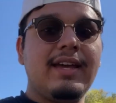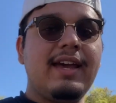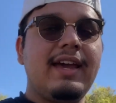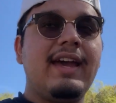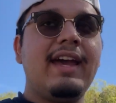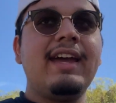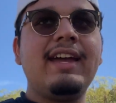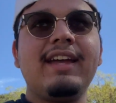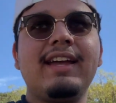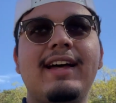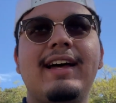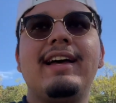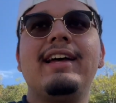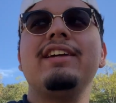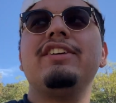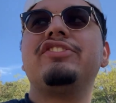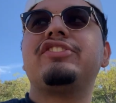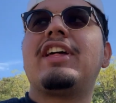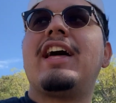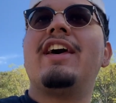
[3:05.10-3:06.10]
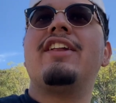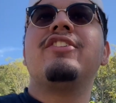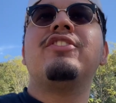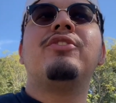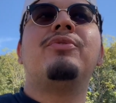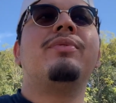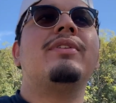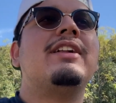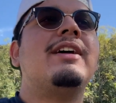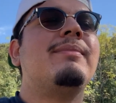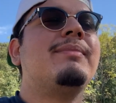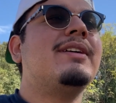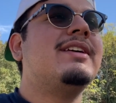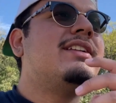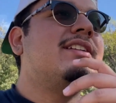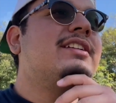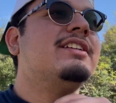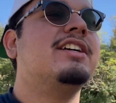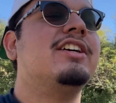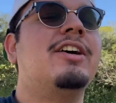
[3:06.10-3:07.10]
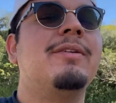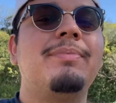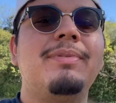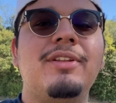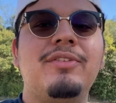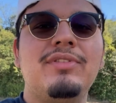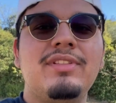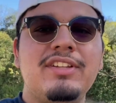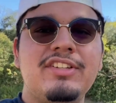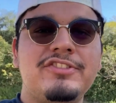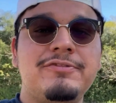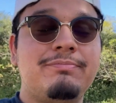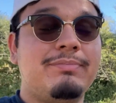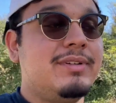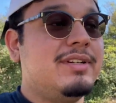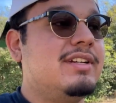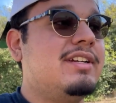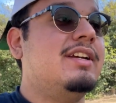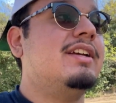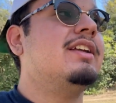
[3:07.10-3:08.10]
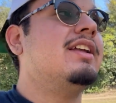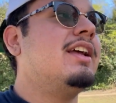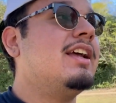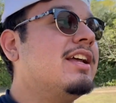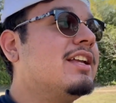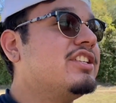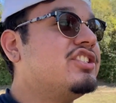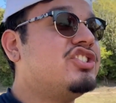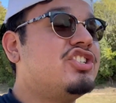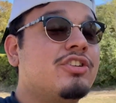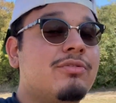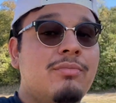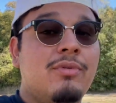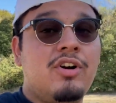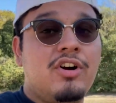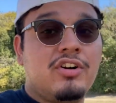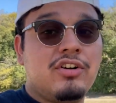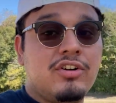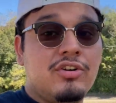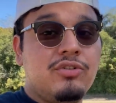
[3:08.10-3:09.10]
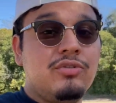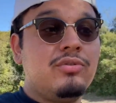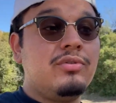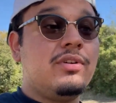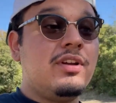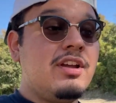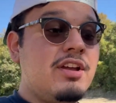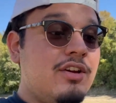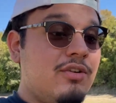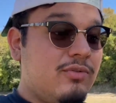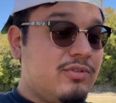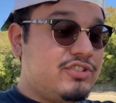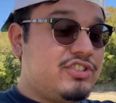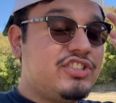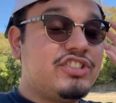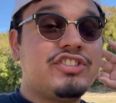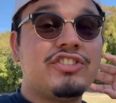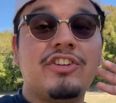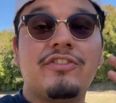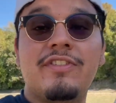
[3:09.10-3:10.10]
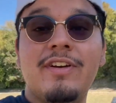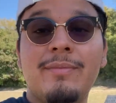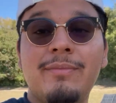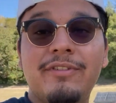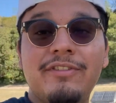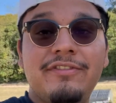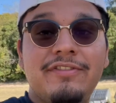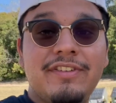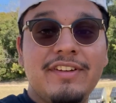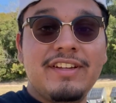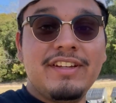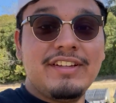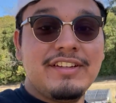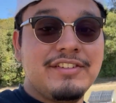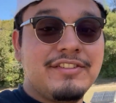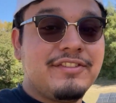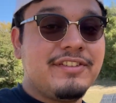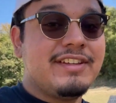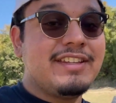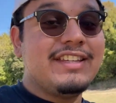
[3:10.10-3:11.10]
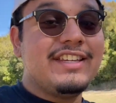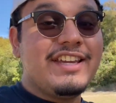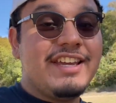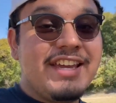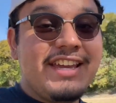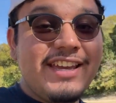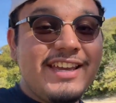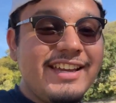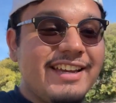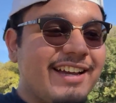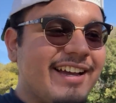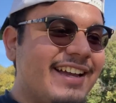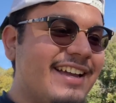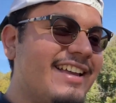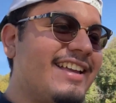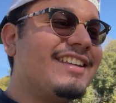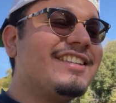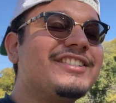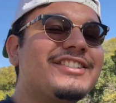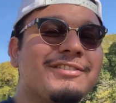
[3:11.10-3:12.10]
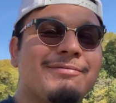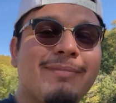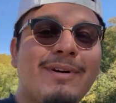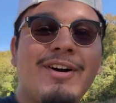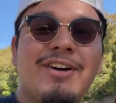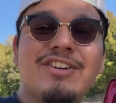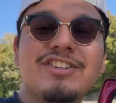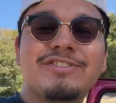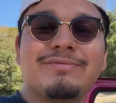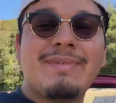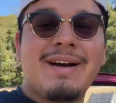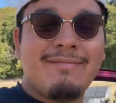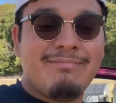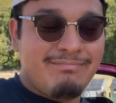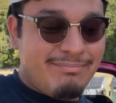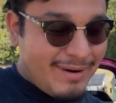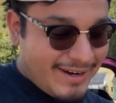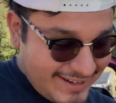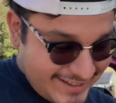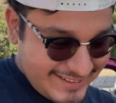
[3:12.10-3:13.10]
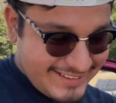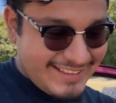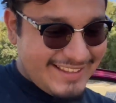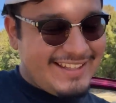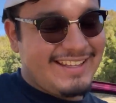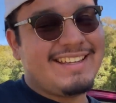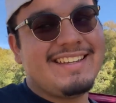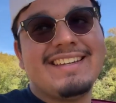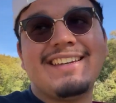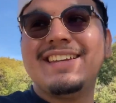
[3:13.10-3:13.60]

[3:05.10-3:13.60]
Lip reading: and guys, I don't know when I'm gonna upload this, but tomorrow, which is November 5th, yeah, tomorrow is my birthday.